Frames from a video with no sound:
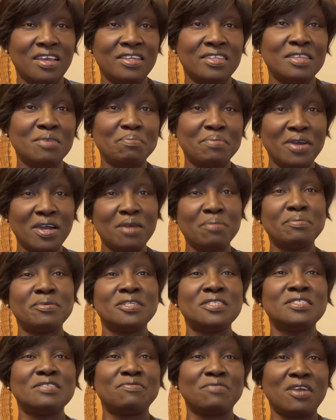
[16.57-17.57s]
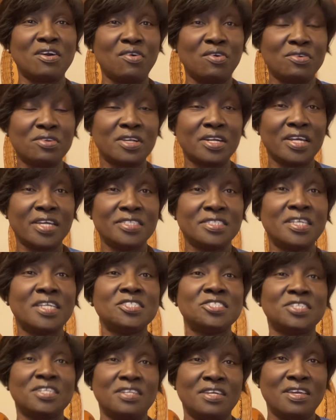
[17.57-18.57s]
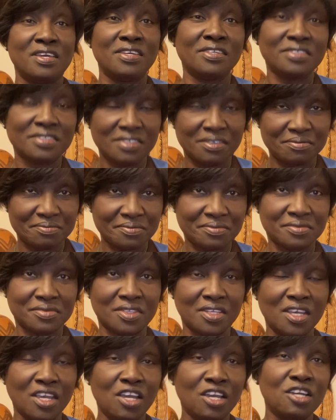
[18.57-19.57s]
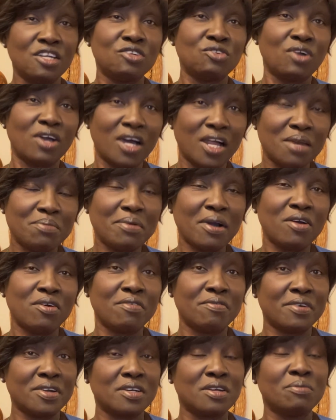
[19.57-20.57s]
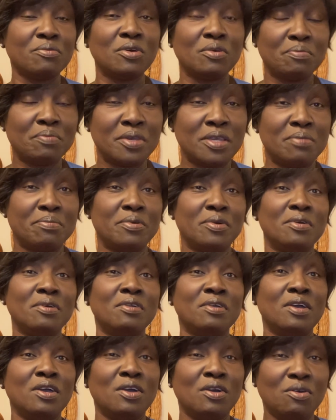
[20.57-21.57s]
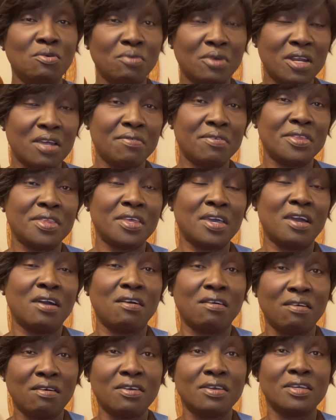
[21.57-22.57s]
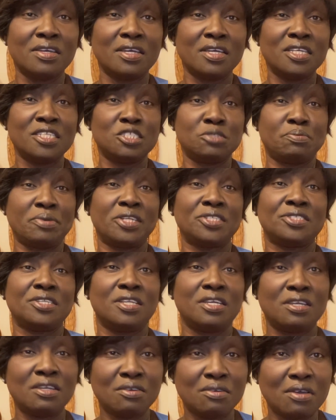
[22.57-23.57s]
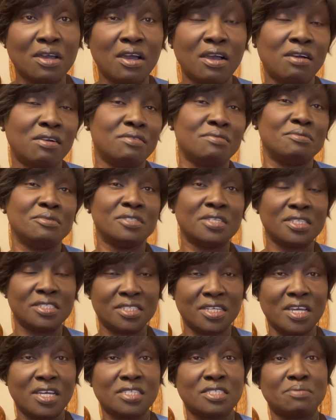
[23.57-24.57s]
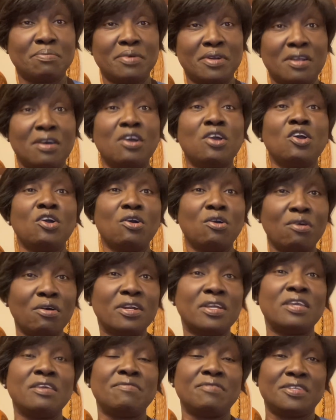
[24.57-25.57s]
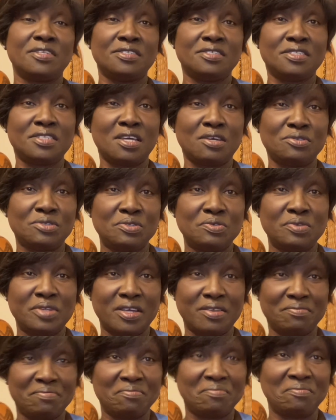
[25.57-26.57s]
The purpose for our organization is to help our vulnerable people wherever they are, especially in diaspora or even in South Sudan.